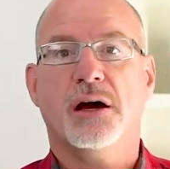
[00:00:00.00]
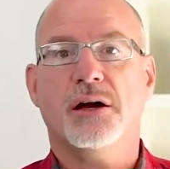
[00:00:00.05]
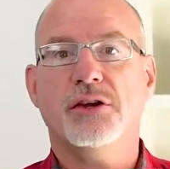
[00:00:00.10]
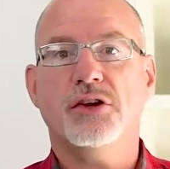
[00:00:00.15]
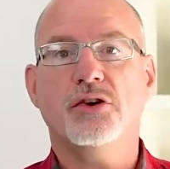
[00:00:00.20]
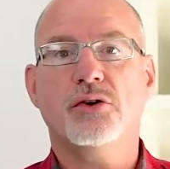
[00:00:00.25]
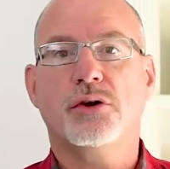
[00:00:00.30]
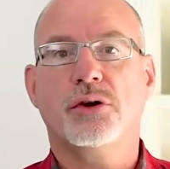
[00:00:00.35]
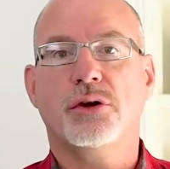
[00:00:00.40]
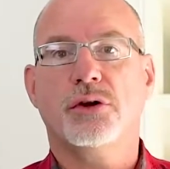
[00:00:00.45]

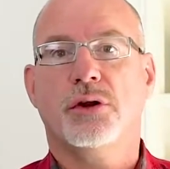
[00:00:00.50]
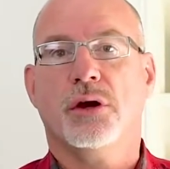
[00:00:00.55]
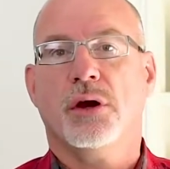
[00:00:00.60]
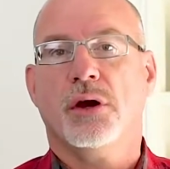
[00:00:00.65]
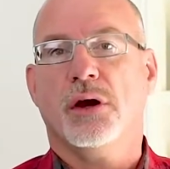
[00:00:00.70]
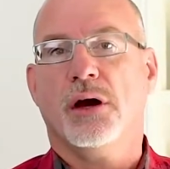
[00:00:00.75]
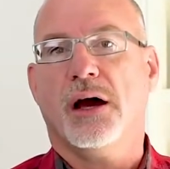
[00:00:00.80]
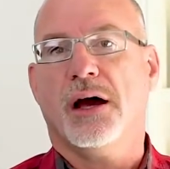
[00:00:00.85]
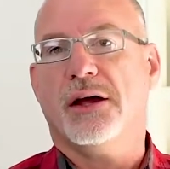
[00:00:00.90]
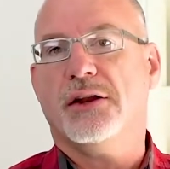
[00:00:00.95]
You could
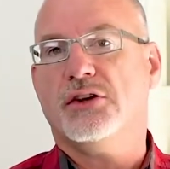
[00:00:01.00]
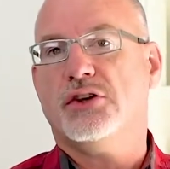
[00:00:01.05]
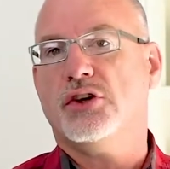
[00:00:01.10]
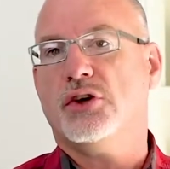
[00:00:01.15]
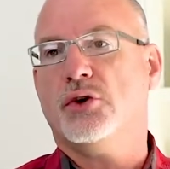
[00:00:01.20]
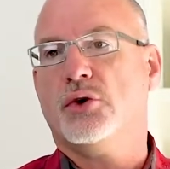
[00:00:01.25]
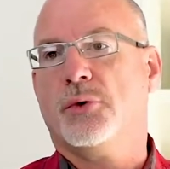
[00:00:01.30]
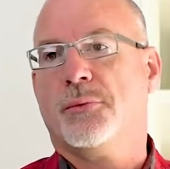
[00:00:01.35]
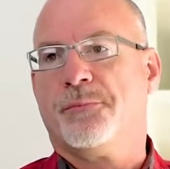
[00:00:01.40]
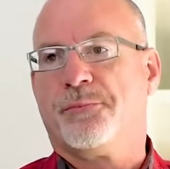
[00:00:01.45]

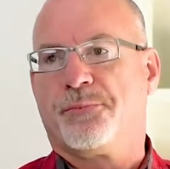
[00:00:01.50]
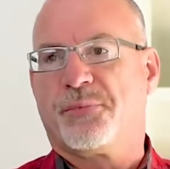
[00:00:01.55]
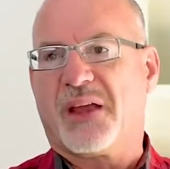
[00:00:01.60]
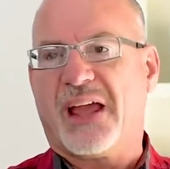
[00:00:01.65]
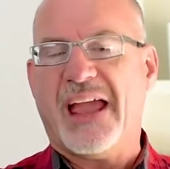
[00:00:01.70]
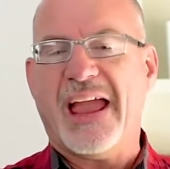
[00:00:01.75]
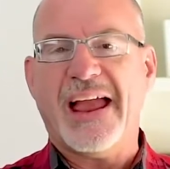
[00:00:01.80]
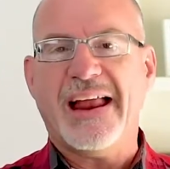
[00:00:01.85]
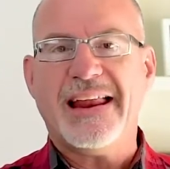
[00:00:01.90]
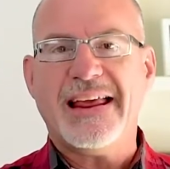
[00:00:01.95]
do
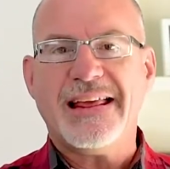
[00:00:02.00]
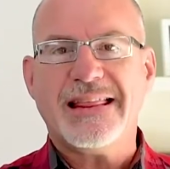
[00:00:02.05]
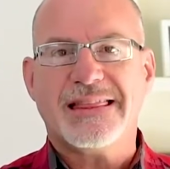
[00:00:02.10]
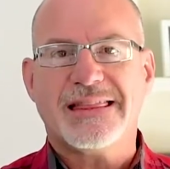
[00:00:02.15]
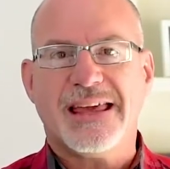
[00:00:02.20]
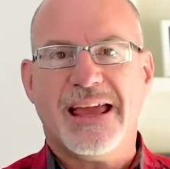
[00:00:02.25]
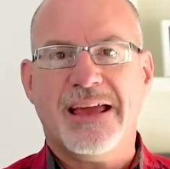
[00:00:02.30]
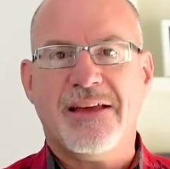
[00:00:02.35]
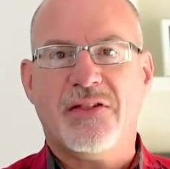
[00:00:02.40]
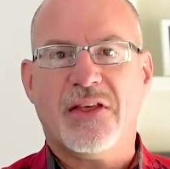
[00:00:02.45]

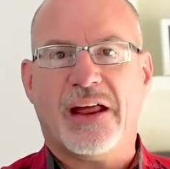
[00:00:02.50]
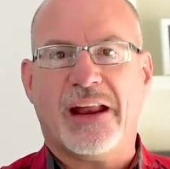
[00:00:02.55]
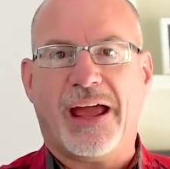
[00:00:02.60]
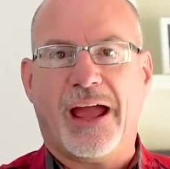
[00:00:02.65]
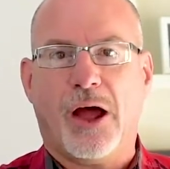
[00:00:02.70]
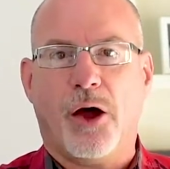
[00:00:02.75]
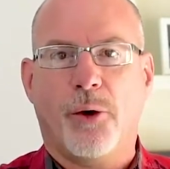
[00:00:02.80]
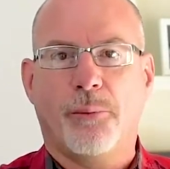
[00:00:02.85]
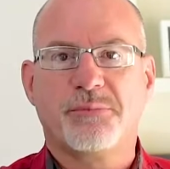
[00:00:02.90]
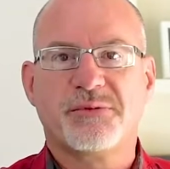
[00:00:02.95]
anything that
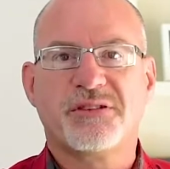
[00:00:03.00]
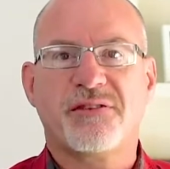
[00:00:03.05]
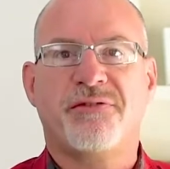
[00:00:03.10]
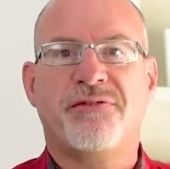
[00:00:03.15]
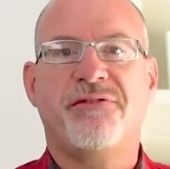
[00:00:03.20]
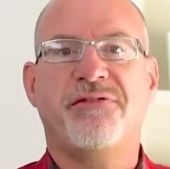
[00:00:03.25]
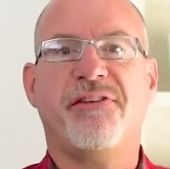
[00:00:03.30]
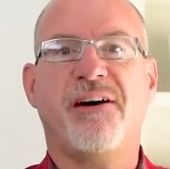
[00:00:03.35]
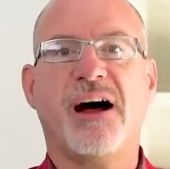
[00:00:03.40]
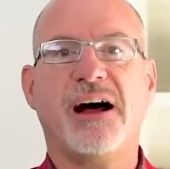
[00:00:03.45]
helps
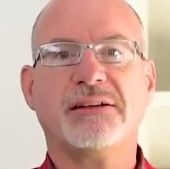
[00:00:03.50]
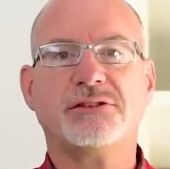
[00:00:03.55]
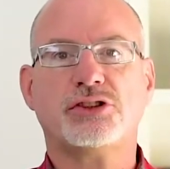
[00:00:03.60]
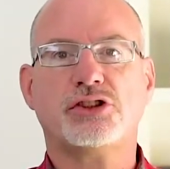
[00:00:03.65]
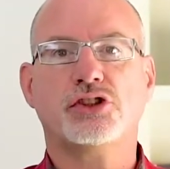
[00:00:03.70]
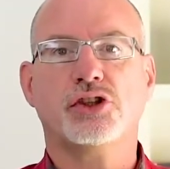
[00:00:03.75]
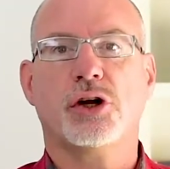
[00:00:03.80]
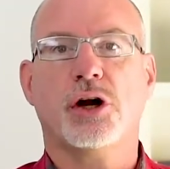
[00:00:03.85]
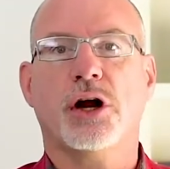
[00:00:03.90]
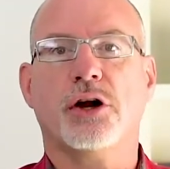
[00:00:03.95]

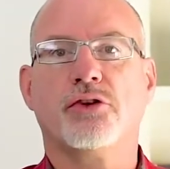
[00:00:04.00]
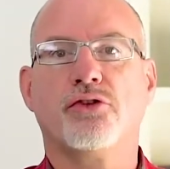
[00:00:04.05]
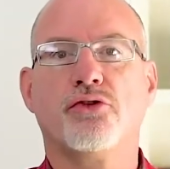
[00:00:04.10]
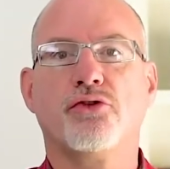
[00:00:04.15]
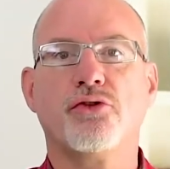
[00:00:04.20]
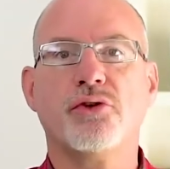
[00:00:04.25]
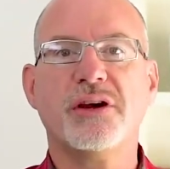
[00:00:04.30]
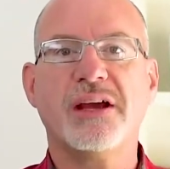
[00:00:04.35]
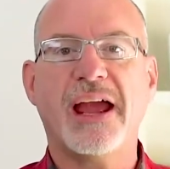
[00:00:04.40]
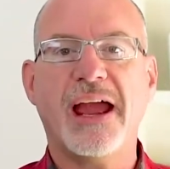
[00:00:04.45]
foster a
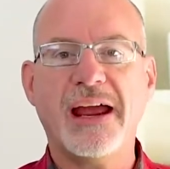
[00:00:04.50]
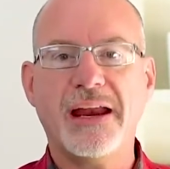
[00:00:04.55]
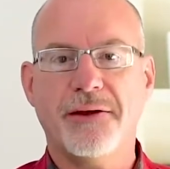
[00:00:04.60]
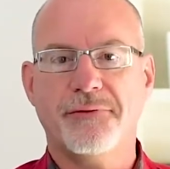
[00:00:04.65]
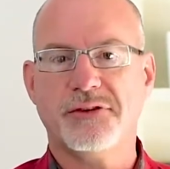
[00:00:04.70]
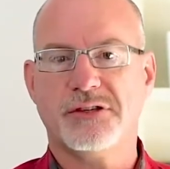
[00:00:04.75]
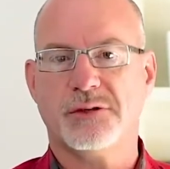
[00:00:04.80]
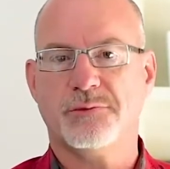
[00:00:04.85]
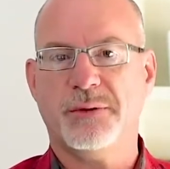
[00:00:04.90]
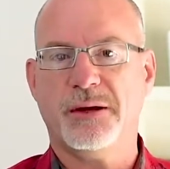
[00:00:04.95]

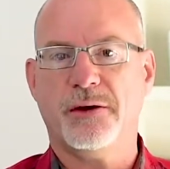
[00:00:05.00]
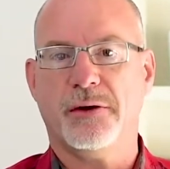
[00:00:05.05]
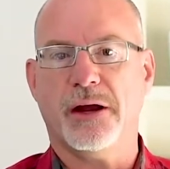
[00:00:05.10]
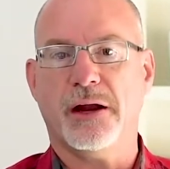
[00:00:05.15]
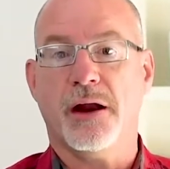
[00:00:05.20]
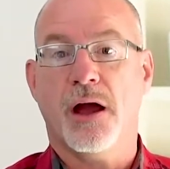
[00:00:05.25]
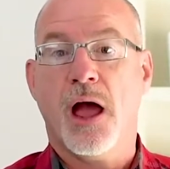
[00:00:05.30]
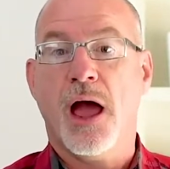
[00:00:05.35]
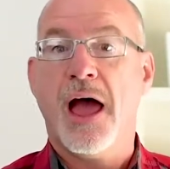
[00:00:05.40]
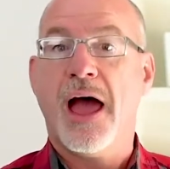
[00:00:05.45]
creative
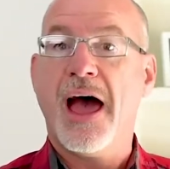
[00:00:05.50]
spirit.